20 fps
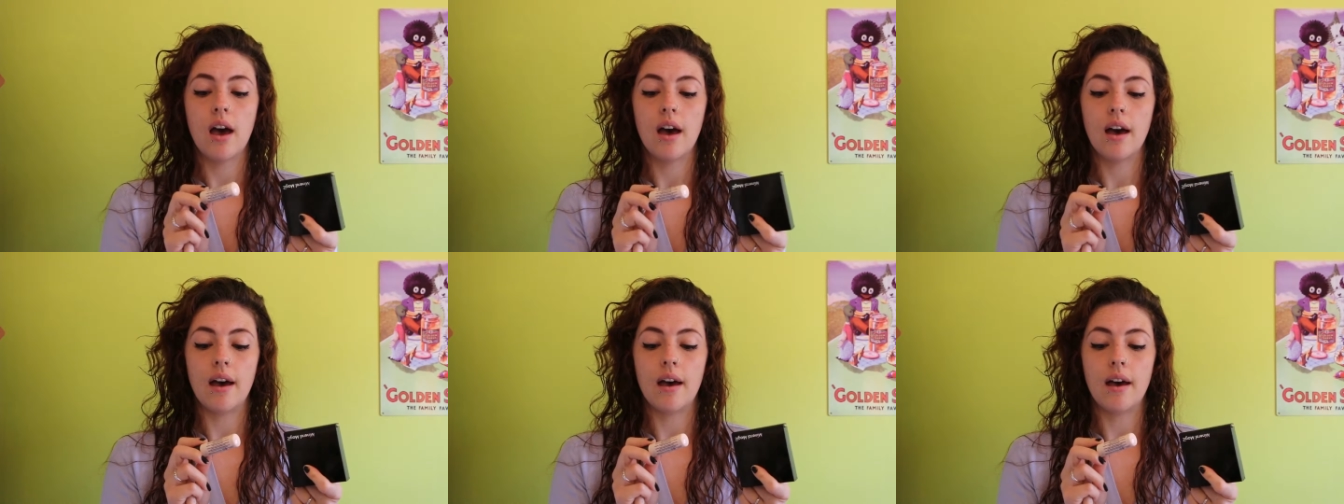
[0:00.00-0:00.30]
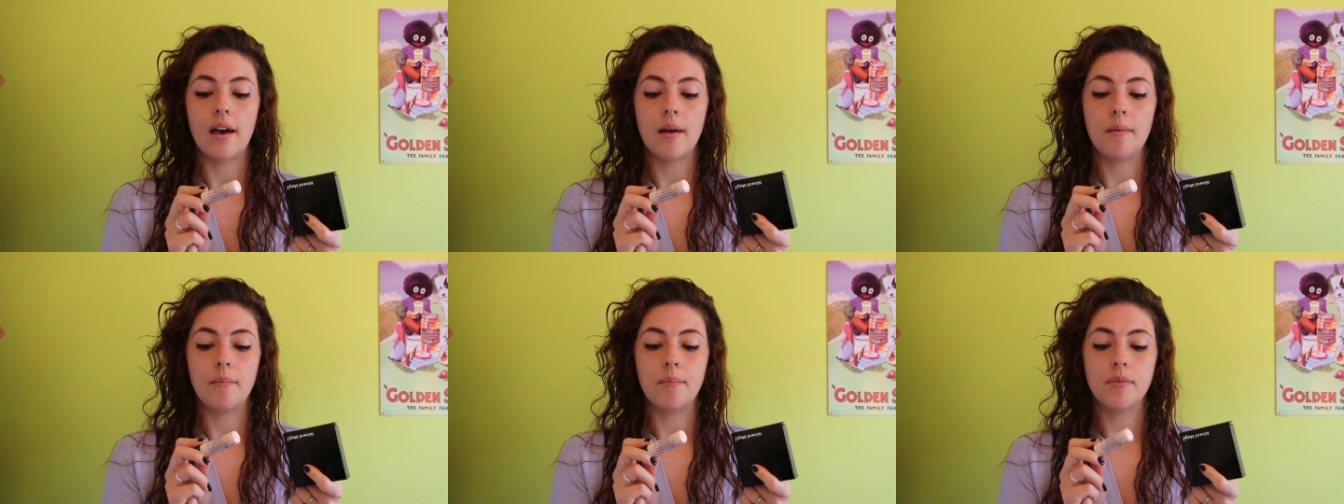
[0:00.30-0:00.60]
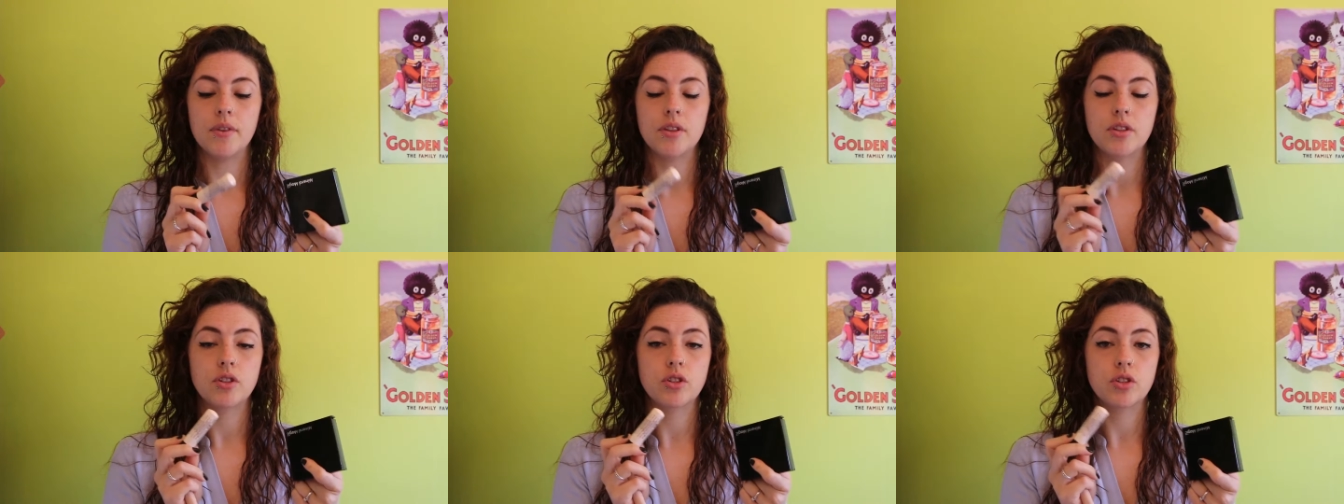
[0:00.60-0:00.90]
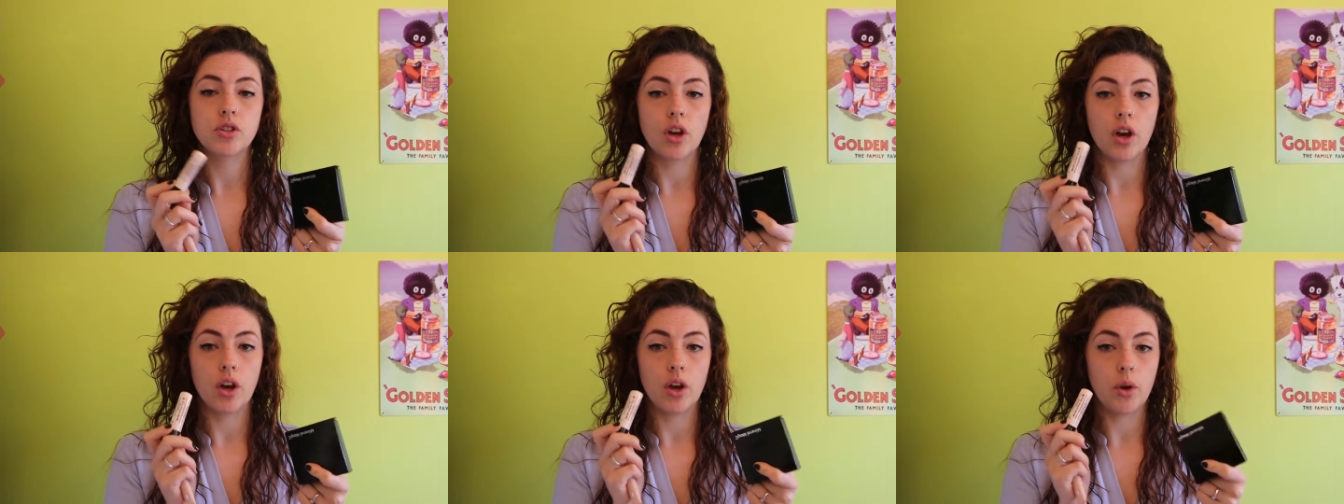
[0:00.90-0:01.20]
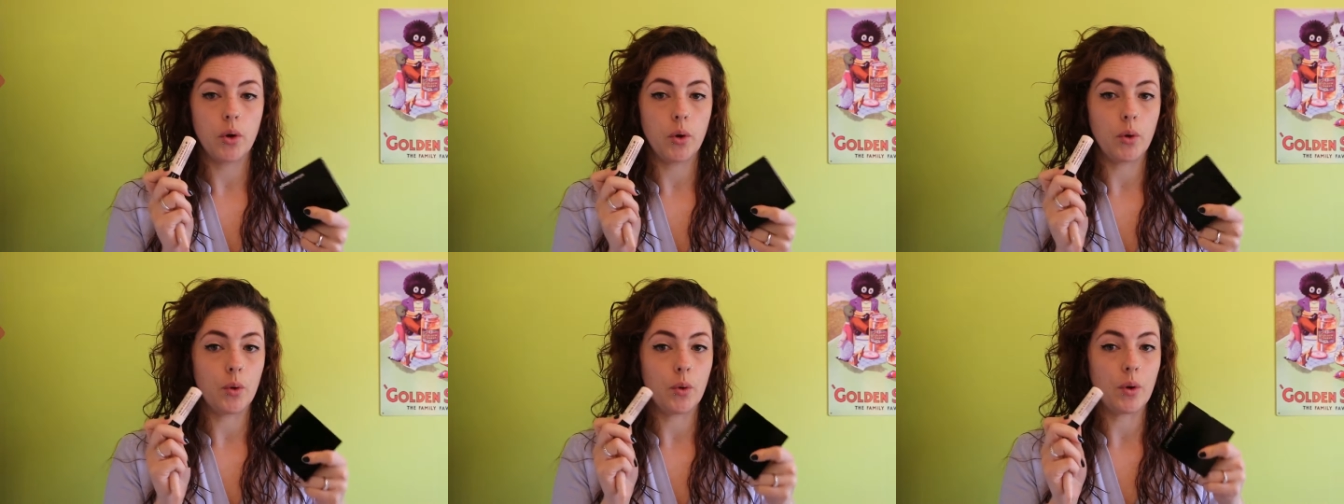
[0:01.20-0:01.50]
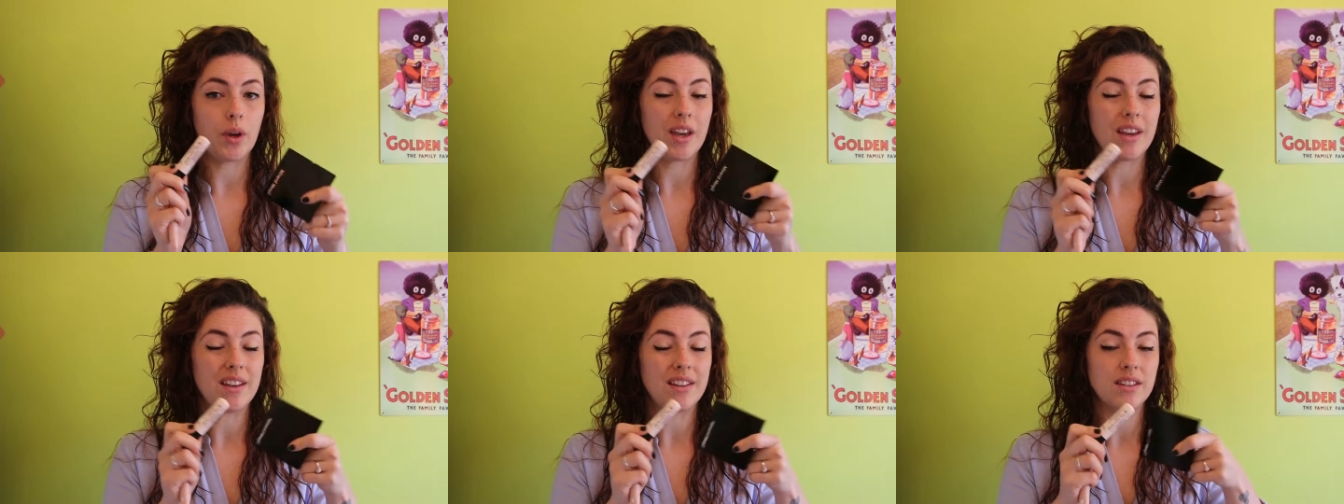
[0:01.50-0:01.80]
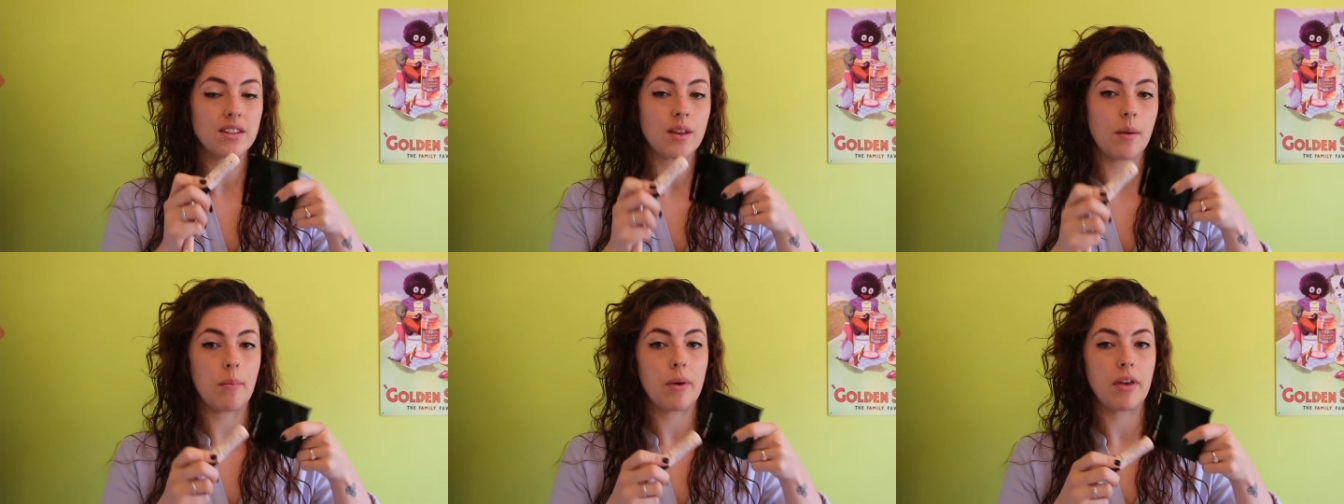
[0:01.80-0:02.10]
So it's
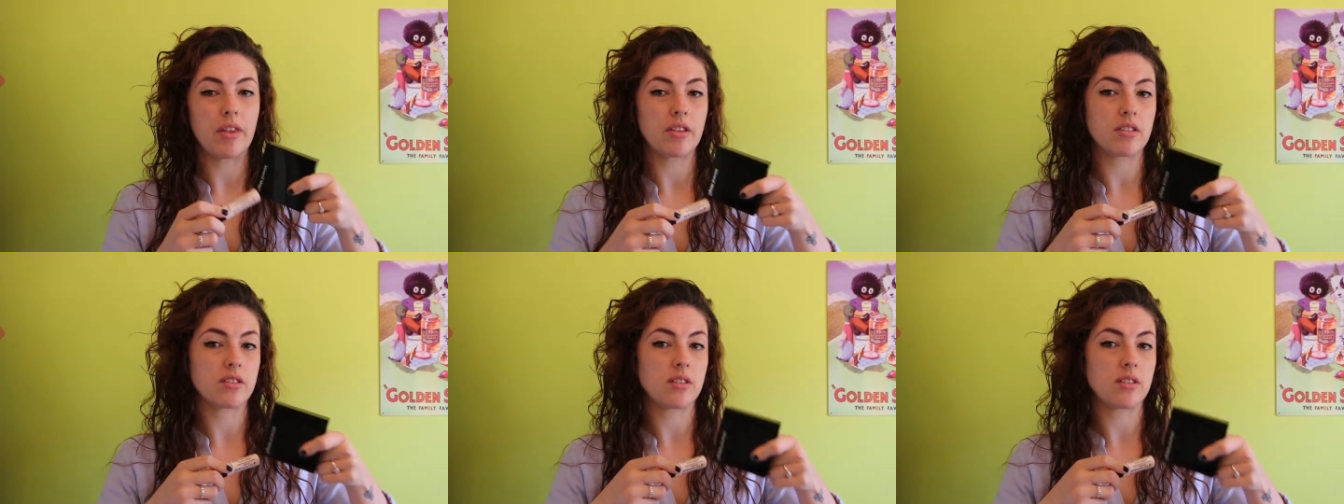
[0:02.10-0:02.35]
something that